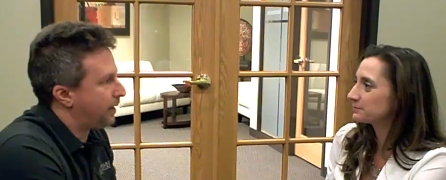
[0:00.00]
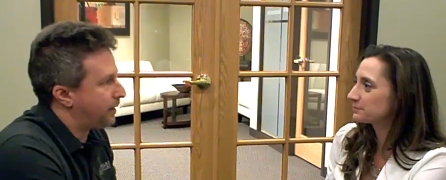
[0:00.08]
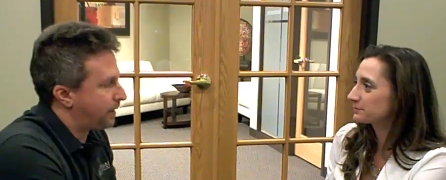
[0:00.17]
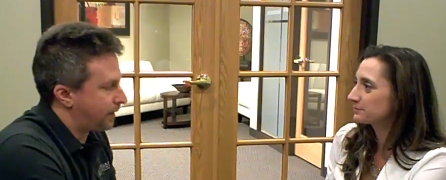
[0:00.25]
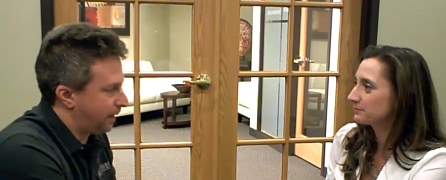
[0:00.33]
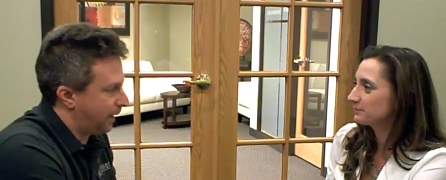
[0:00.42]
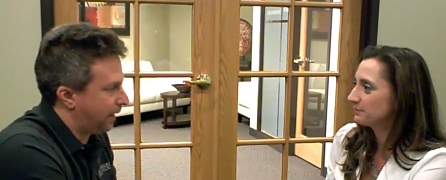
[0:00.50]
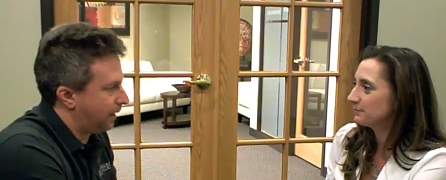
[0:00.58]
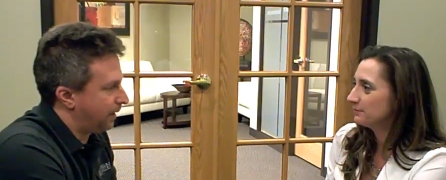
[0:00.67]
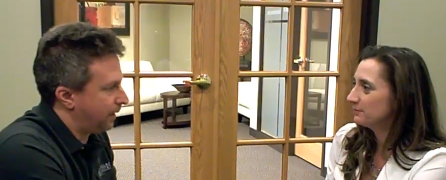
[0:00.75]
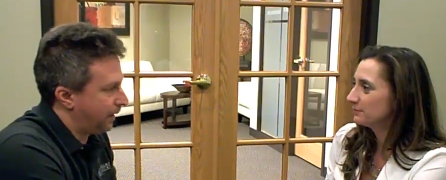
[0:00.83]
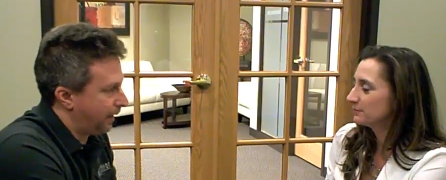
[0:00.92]
Speaker 1: us in
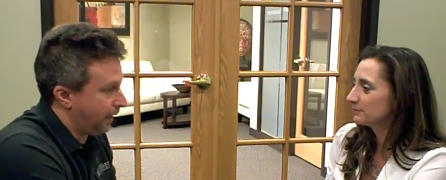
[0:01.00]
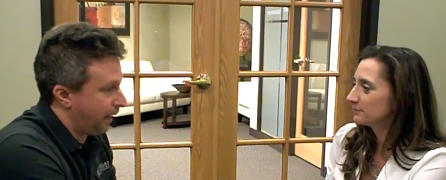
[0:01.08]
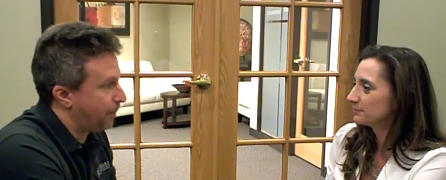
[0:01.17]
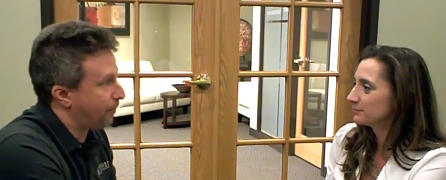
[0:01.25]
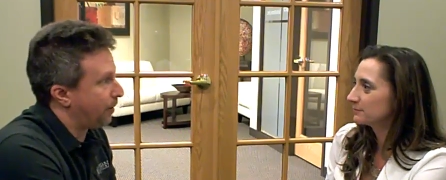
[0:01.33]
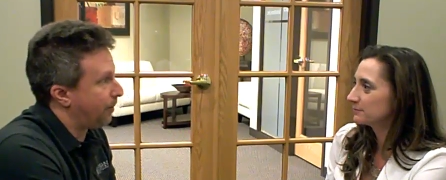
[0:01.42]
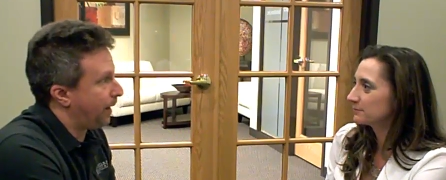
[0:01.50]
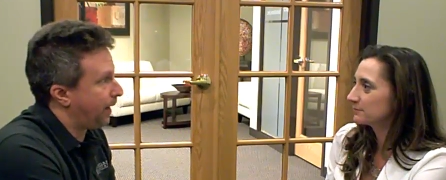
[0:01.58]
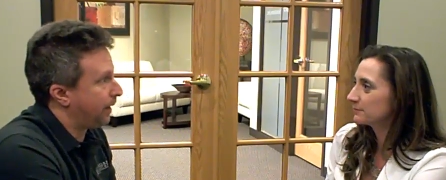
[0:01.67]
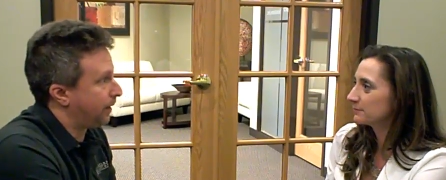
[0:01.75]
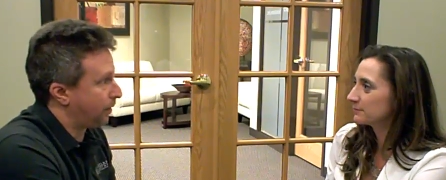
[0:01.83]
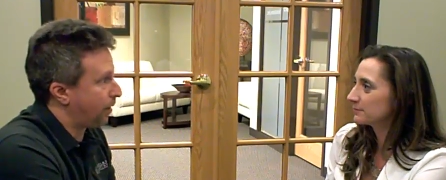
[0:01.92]
implementing
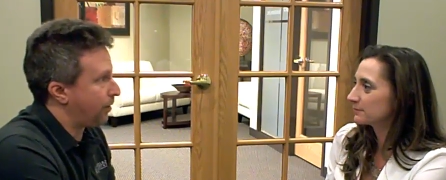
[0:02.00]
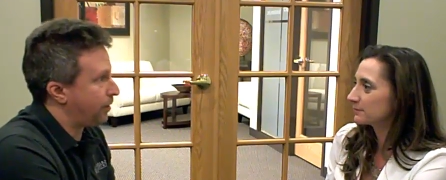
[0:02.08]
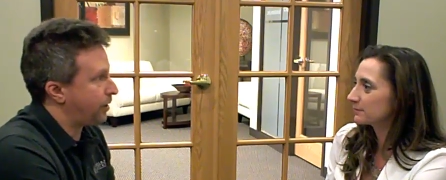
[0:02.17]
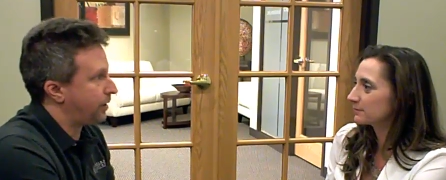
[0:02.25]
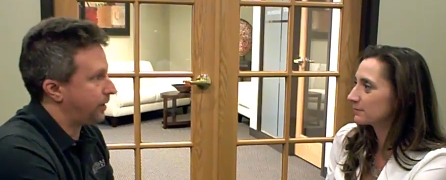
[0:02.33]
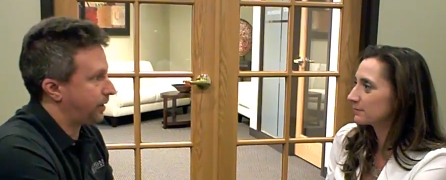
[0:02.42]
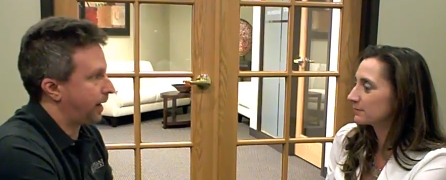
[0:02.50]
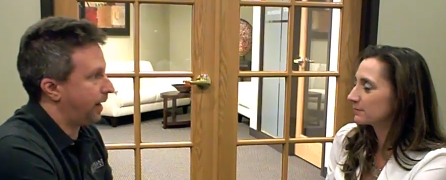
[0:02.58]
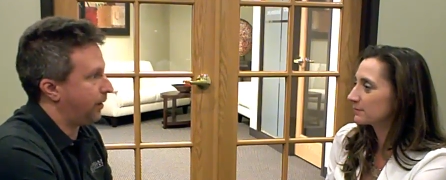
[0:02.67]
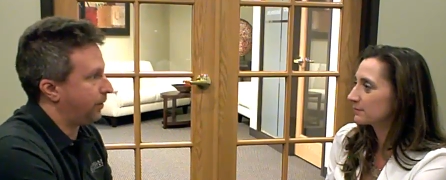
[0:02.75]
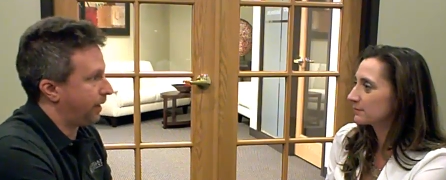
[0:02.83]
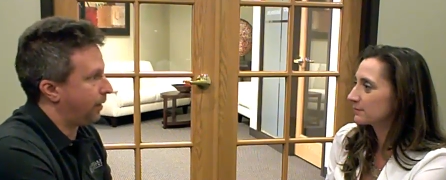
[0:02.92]

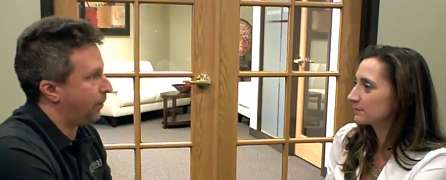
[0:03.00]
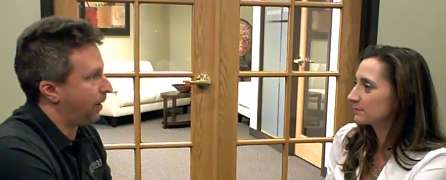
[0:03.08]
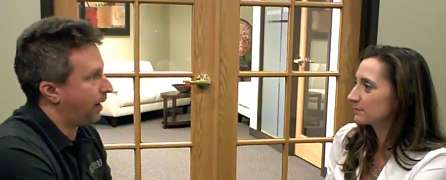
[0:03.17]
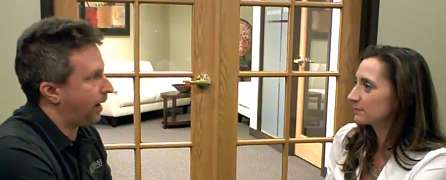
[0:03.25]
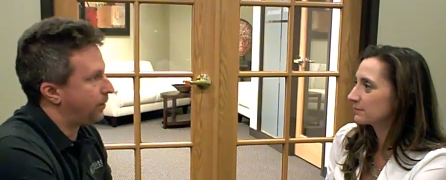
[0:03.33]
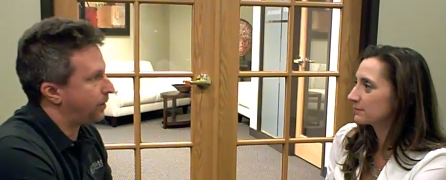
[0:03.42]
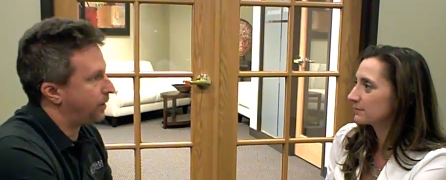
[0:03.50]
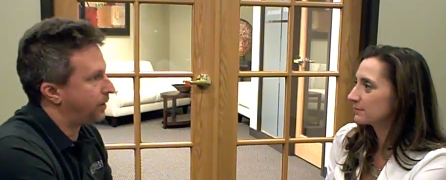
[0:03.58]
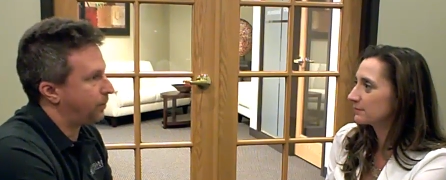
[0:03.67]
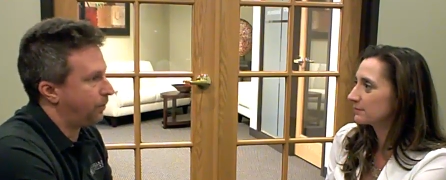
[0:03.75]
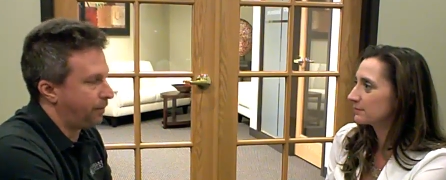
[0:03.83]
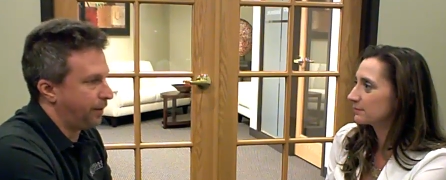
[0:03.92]
large-scale data warehouses.
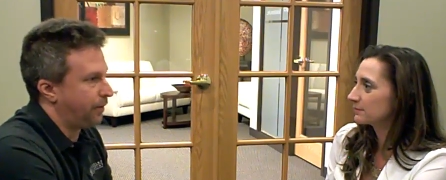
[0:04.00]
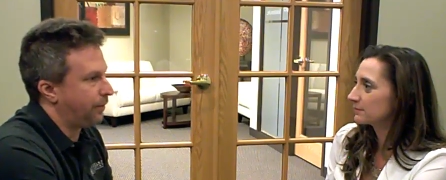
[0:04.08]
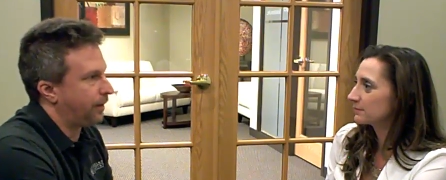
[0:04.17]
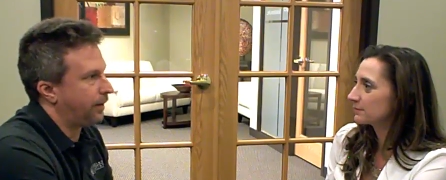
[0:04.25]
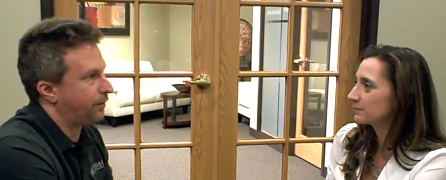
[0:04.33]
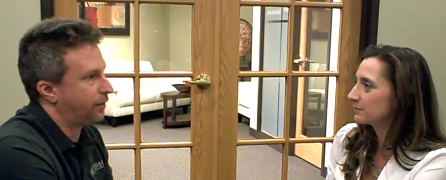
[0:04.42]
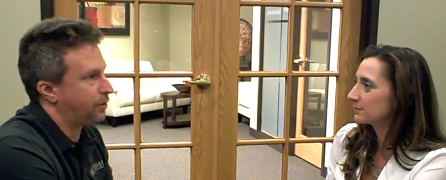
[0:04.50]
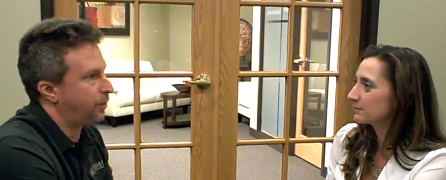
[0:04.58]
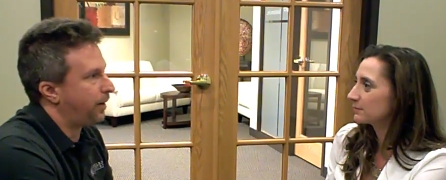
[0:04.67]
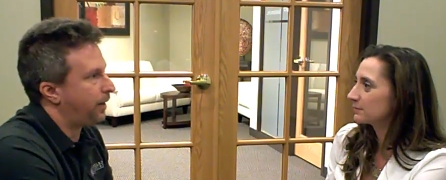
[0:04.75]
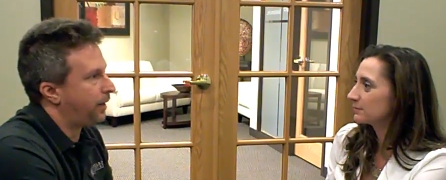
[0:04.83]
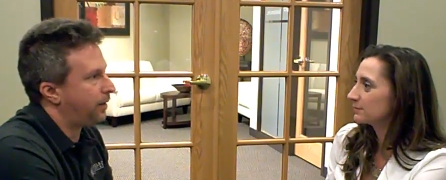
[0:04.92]
We've been doing it for
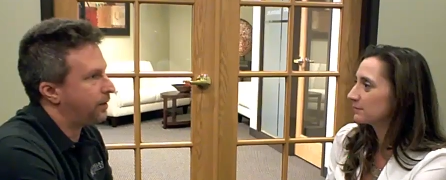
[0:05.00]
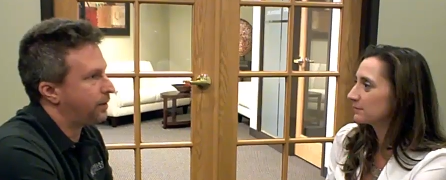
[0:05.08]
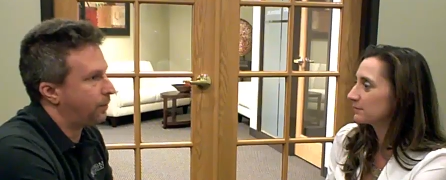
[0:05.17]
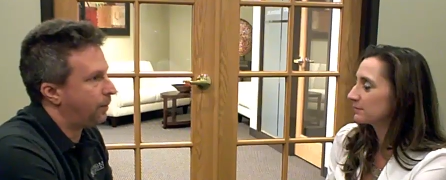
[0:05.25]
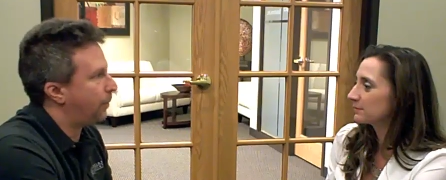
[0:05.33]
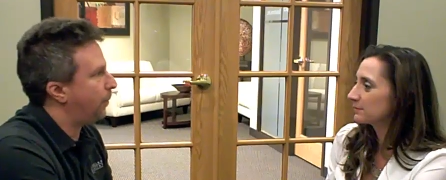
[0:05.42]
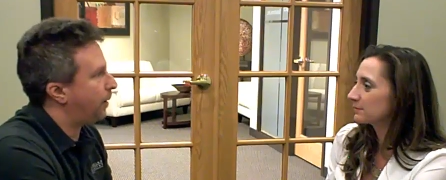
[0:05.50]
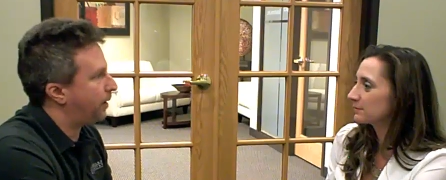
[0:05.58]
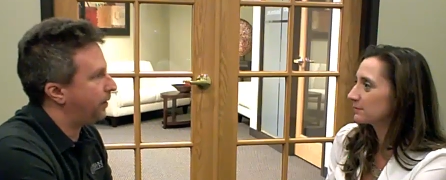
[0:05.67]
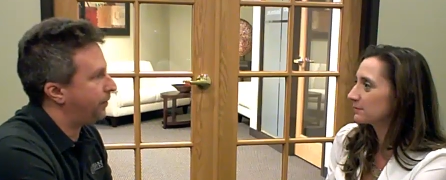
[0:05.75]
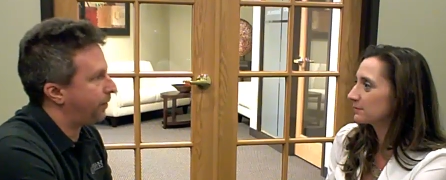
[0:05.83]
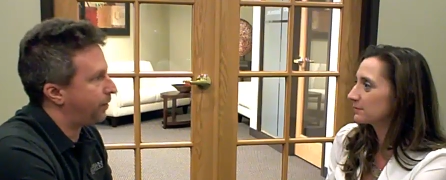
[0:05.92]
20 years, and we were one of the
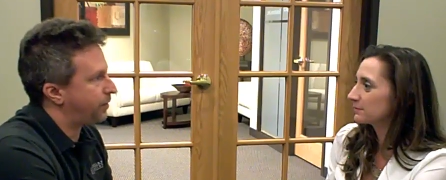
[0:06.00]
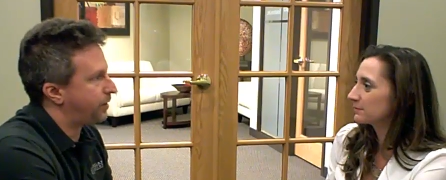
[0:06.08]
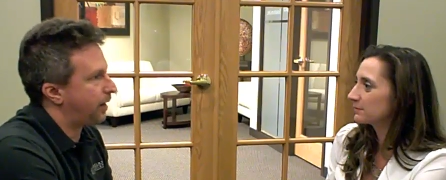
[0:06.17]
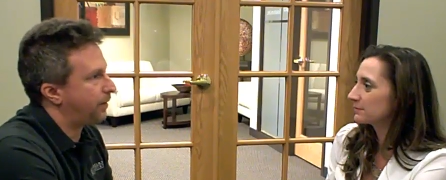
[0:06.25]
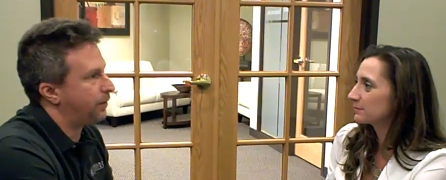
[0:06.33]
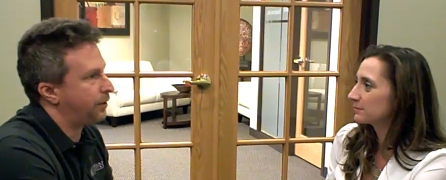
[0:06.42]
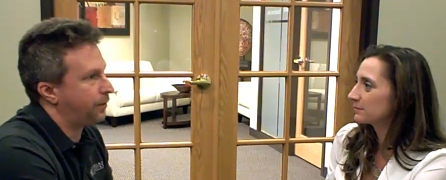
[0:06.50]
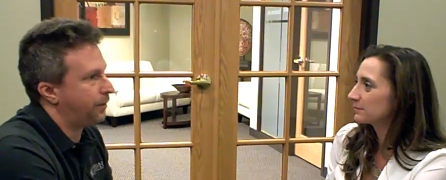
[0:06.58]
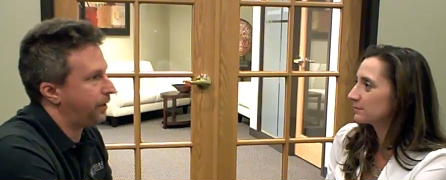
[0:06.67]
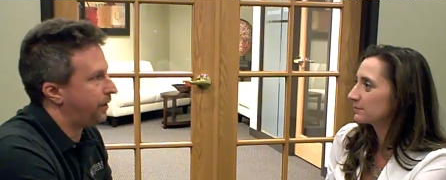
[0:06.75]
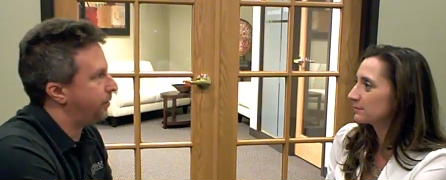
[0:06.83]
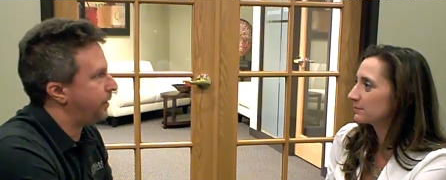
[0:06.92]
first to ever do it
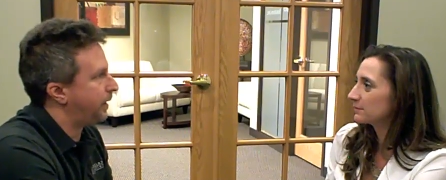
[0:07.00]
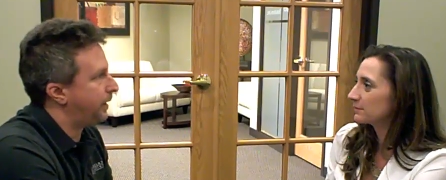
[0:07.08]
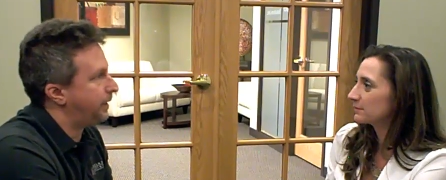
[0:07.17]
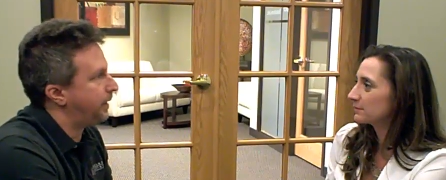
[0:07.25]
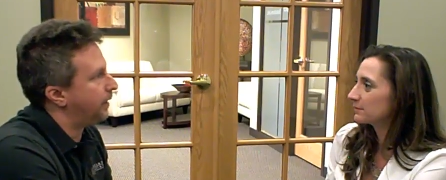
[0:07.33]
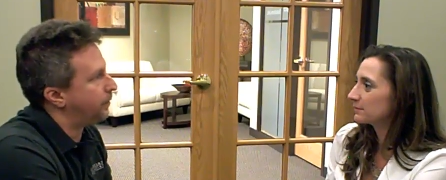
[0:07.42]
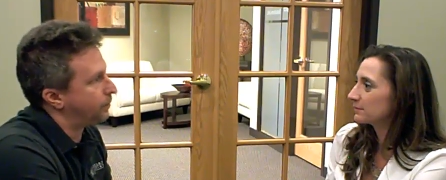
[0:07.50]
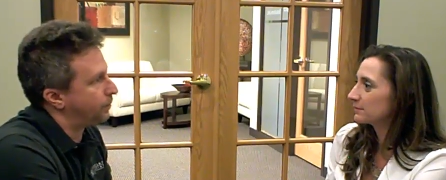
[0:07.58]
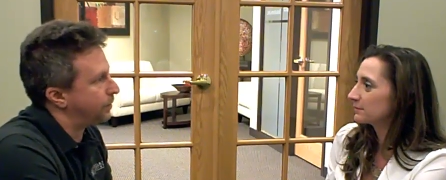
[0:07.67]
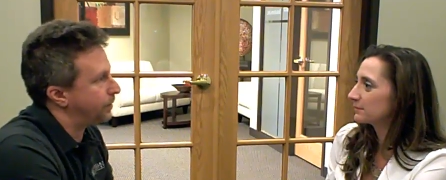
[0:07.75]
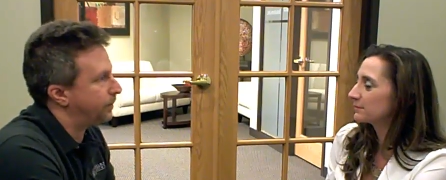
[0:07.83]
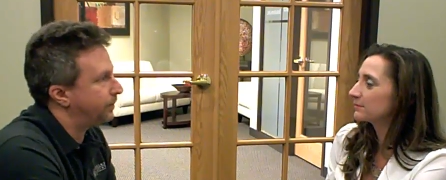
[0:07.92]
using ETL
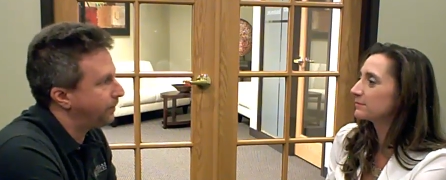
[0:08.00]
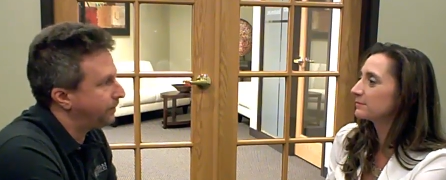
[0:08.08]
tools.